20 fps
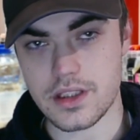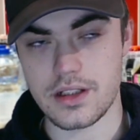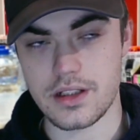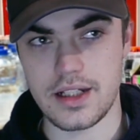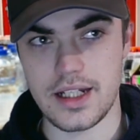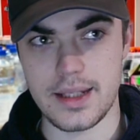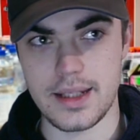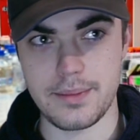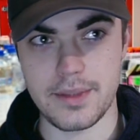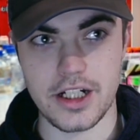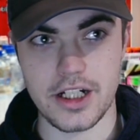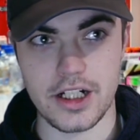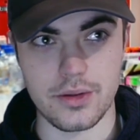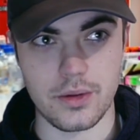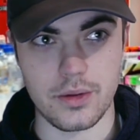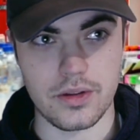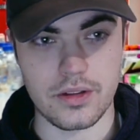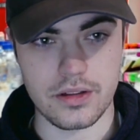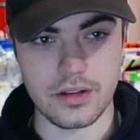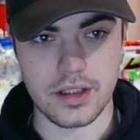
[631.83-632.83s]
let me
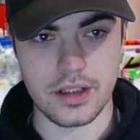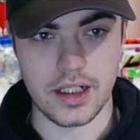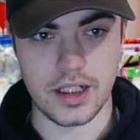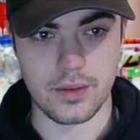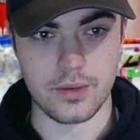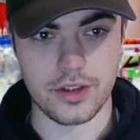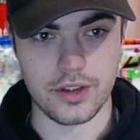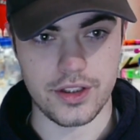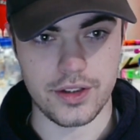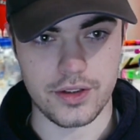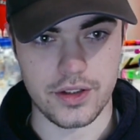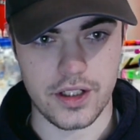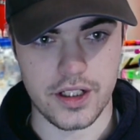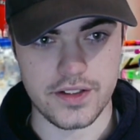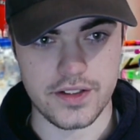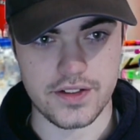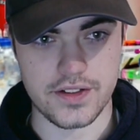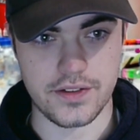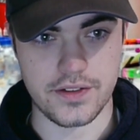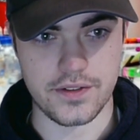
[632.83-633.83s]
know what you
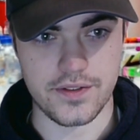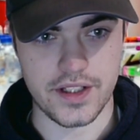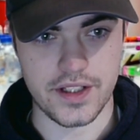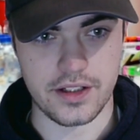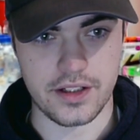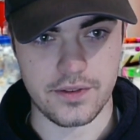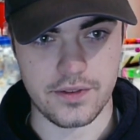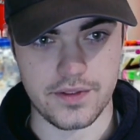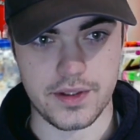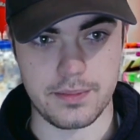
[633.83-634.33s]
guys do think of